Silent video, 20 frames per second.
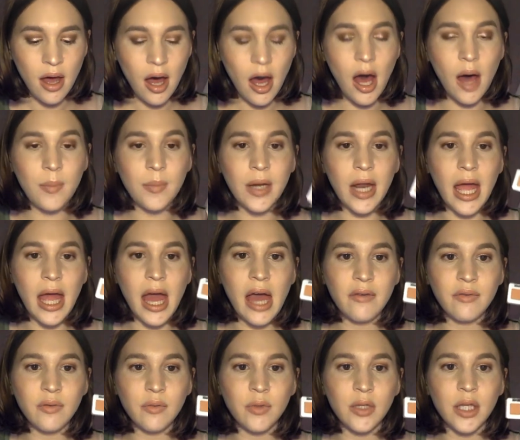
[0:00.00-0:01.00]
But I
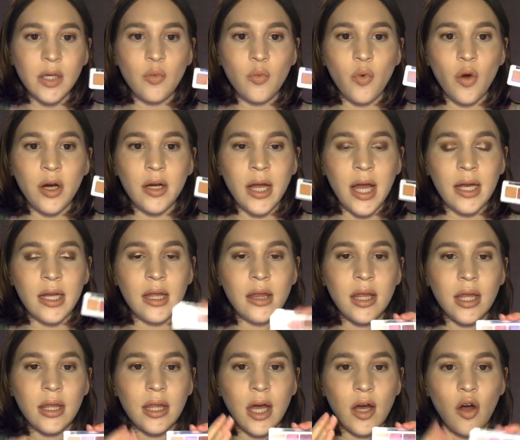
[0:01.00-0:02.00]
haven't really worn
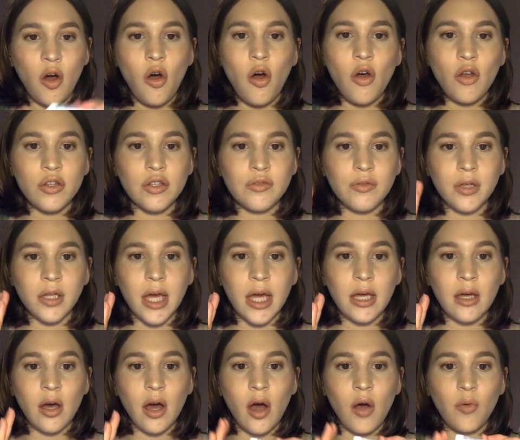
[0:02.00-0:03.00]
anything that calls for
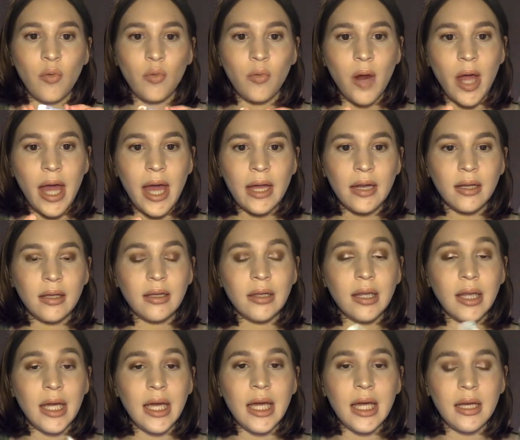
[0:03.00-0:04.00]
like a red
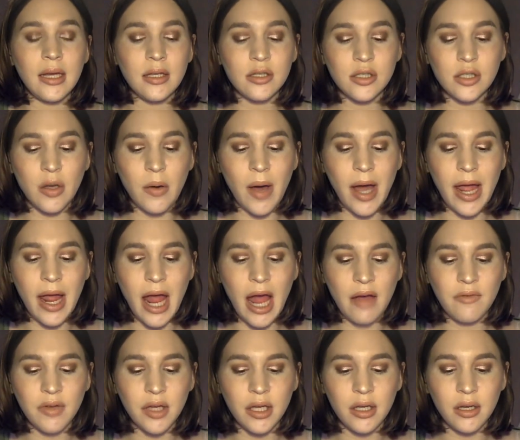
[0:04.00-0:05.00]
lid, so I
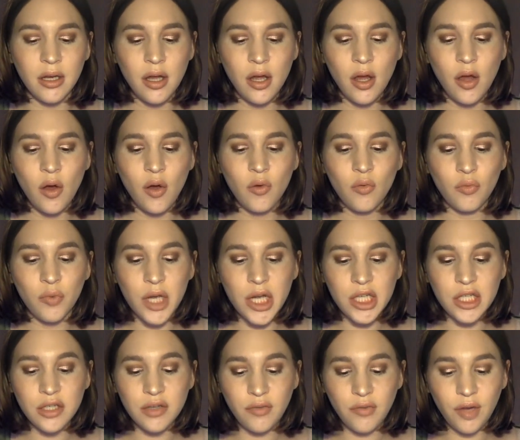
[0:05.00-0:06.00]
haven't
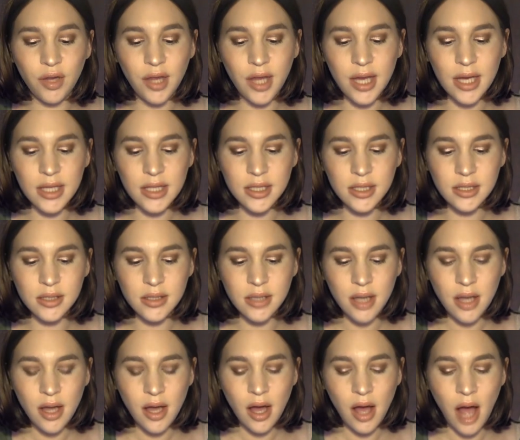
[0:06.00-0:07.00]
reached for this,
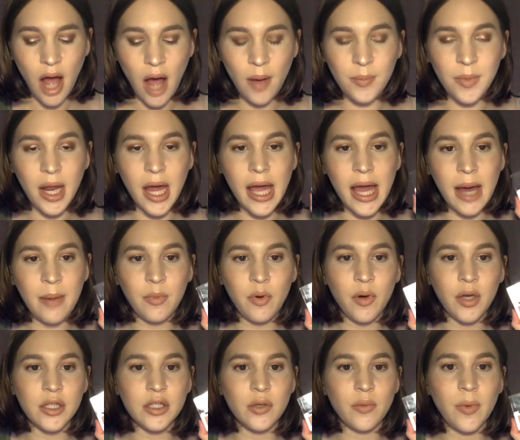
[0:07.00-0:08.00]
but I am
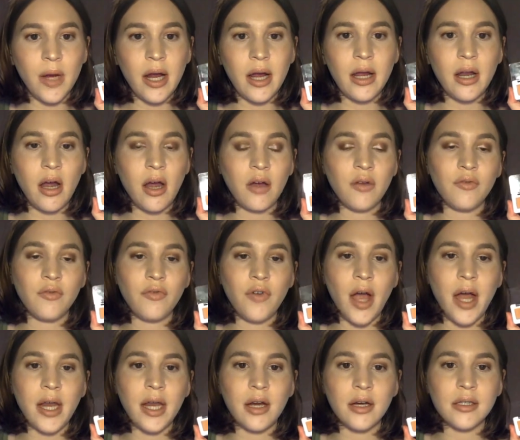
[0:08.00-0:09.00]
going to wear it on
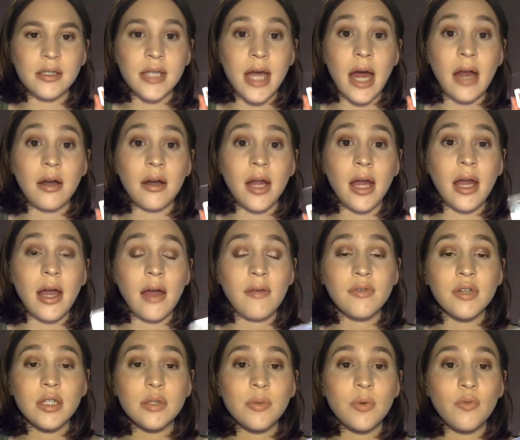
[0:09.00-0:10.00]
Friday or Saturday. I've
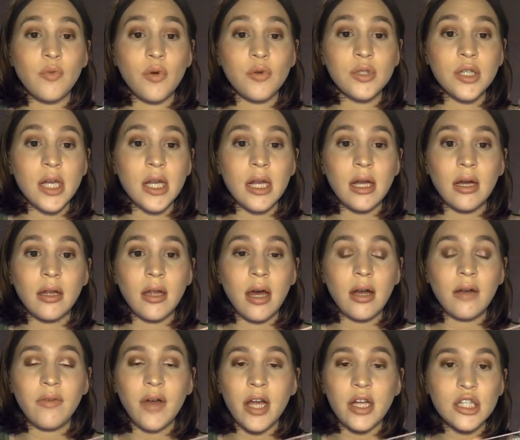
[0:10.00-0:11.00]
just been rotating a
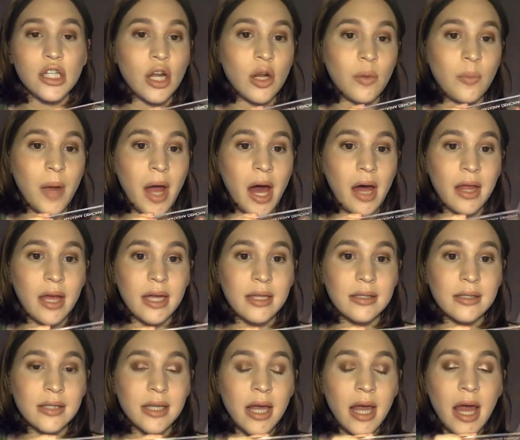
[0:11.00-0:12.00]
lot of eyeshadow
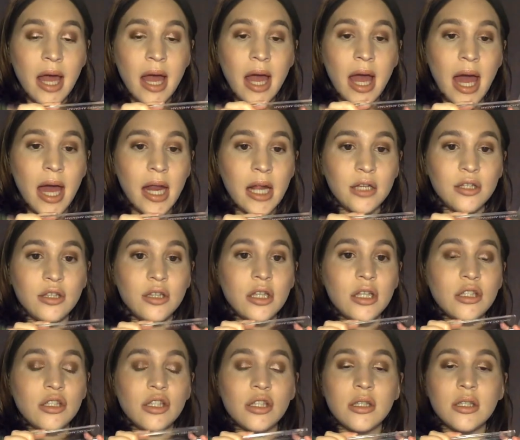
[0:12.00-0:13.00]
palettes, and
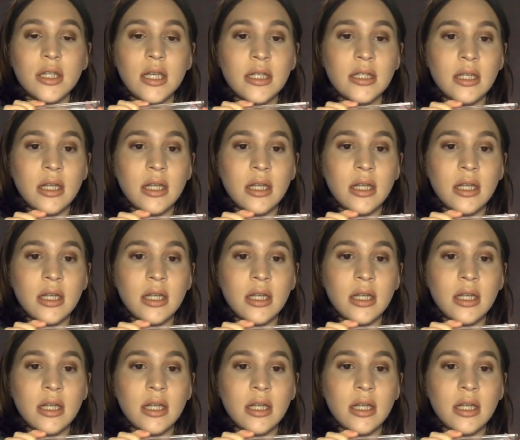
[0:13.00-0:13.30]
this just